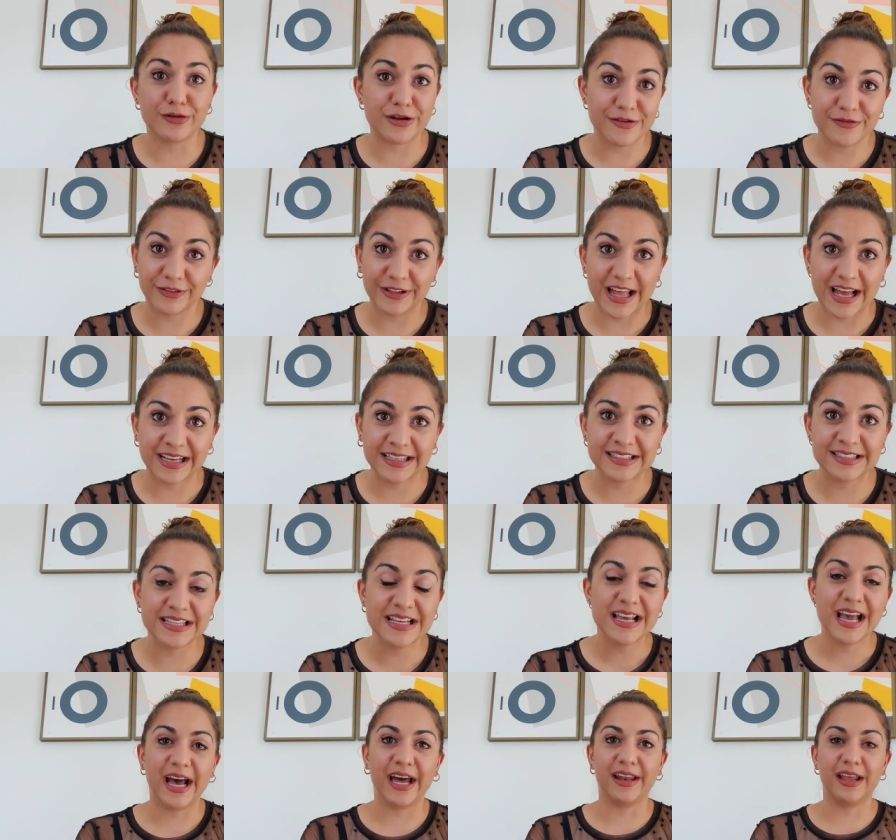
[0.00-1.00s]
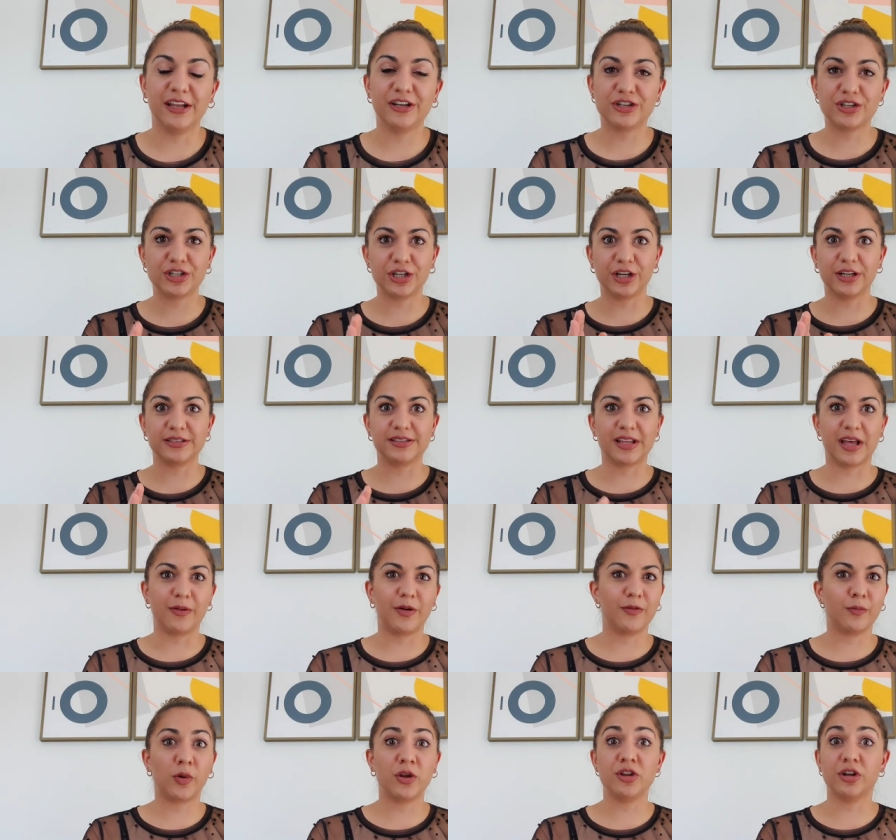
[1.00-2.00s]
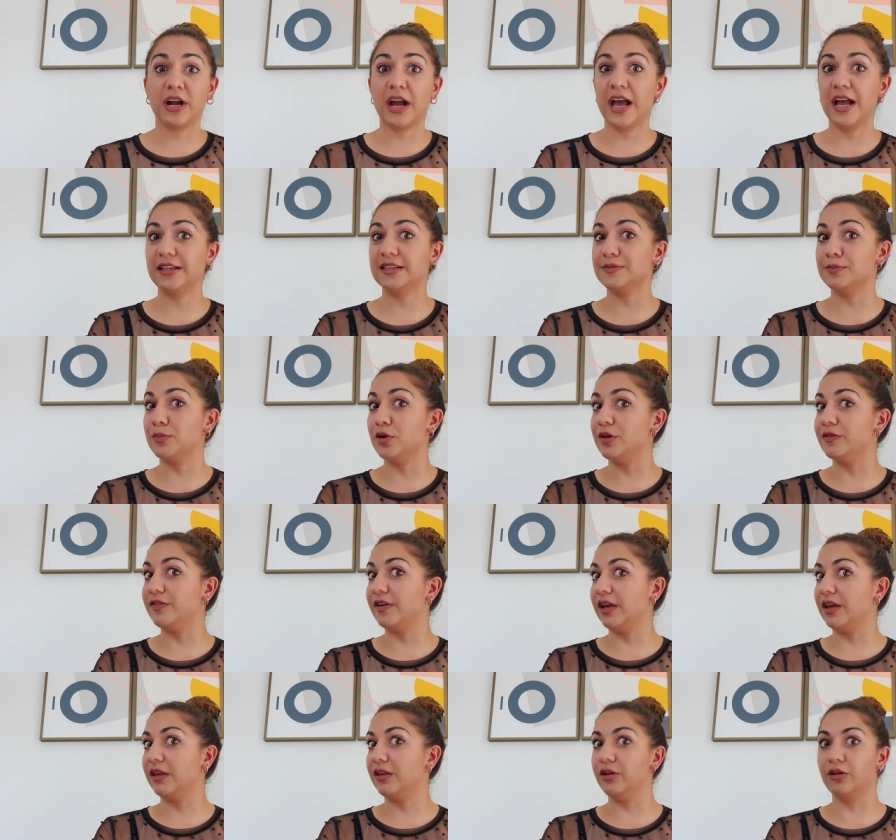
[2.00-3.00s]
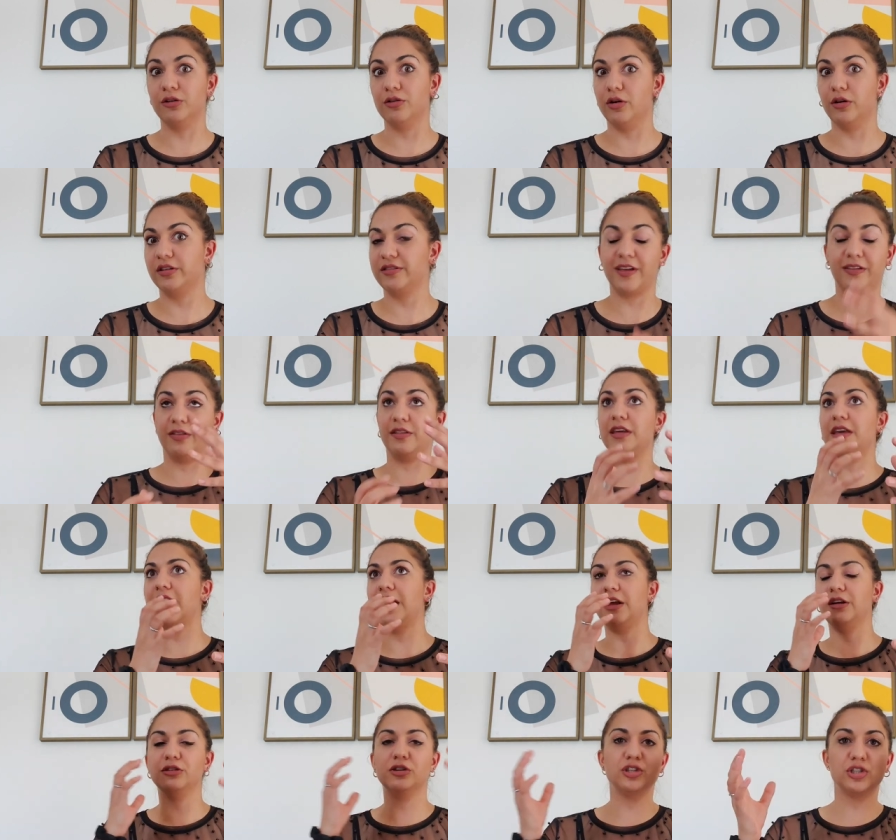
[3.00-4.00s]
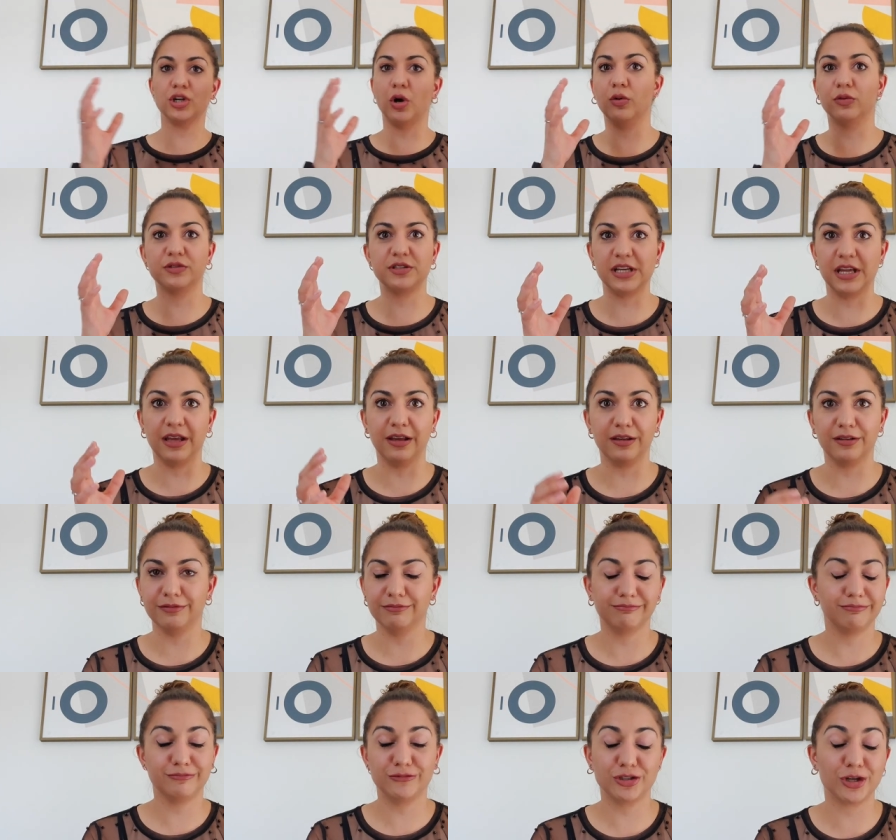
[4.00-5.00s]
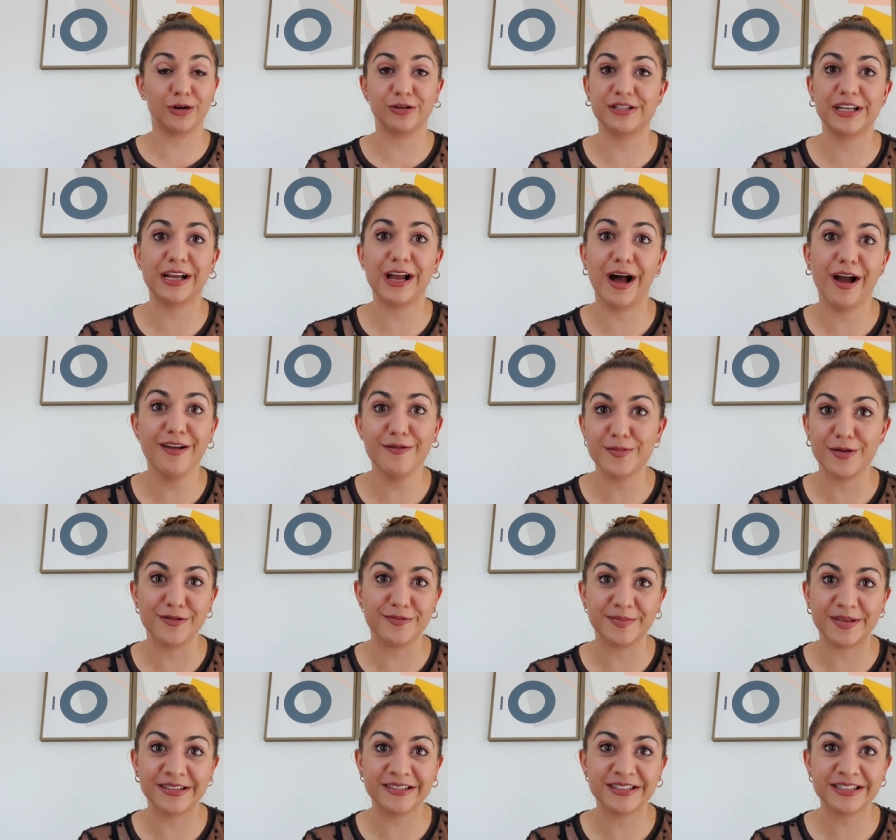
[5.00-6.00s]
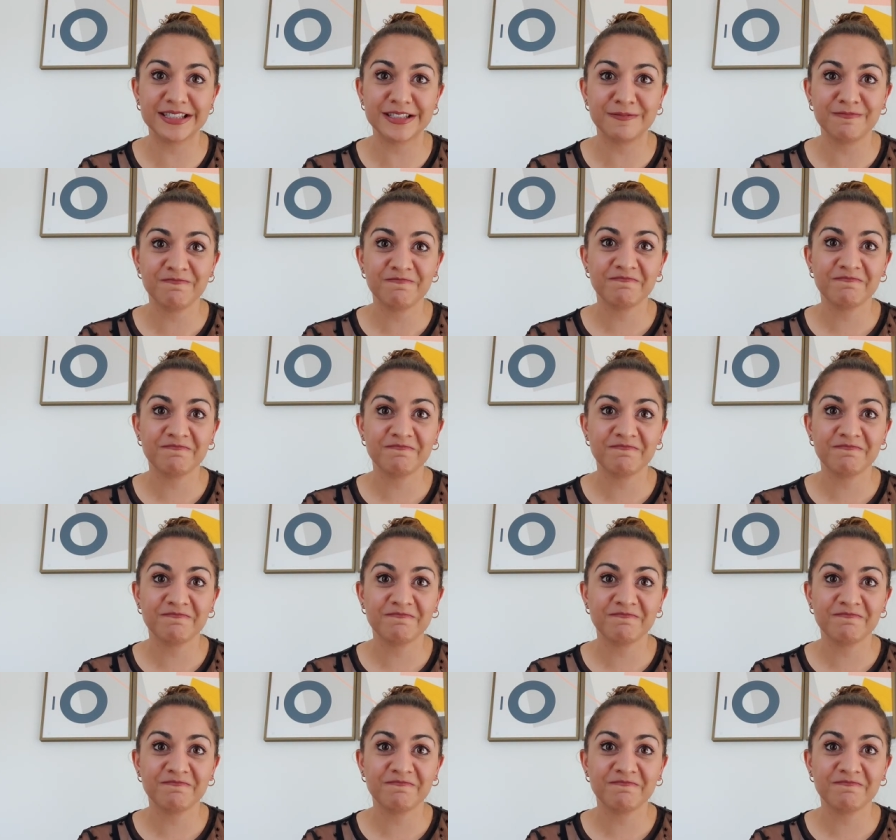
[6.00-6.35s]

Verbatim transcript: reflex. And it ensures that when your head's moving, you're not suddenly getting jolting, jolting eye movements.